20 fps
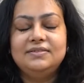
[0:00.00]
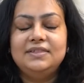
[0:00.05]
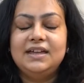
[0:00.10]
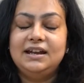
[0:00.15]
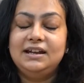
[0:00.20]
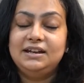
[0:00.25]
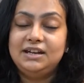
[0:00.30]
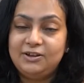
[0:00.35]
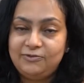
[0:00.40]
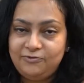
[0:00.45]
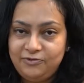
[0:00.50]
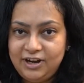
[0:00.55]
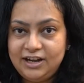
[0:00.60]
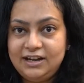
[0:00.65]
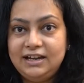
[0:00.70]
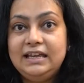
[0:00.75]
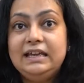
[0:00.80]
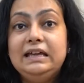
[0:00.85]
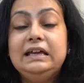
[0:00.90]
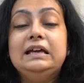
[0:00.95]
then
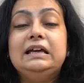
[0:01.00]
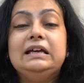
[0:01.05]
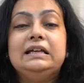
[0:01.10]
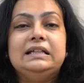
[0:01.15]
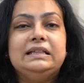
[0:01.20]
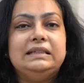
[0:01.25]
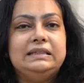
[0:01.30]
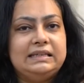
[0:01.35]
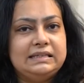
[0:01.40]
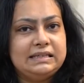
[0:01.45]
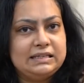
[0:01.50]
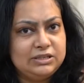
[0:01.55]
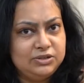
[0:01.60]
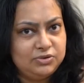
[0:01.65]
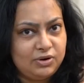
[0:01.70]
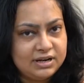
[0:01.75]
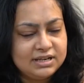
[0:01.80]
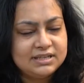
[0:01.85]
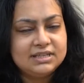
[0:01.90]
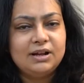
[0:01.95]
definitely this is
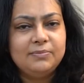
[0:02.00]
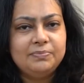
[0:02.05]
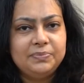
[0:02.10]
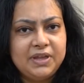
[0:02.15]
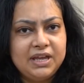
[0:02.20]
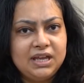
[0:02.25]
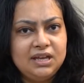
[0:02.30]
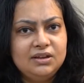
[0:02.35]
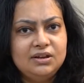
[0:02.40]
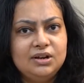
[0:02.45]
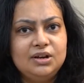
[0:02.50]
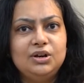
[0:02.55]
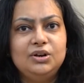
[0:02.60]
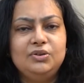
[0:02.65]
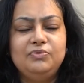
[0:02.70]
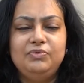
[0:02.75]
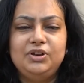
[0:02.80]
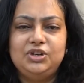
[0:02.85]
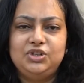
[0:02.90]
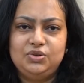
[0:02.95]
not something
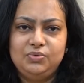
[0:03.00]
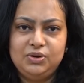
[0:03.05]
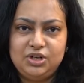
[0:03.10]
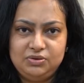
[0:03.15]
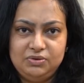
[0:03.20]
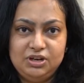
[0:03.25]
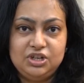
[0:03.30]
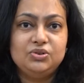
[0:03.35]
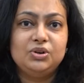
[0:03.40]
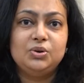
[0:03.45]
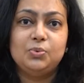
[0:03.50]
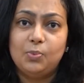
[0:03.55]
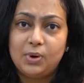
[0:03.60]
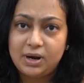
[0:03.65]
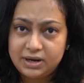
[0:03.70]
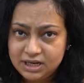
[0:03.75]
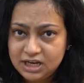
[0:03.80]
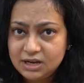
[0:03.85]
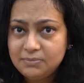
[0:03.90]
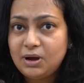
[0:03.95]
which we should
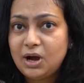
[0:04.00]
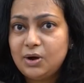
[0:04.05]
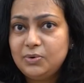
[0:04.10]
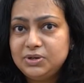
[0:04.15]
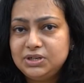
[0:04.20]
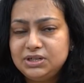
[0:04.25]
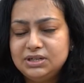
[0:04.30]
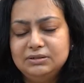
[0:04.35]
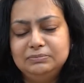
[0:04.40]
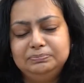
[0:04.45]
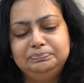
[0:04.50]
worry about.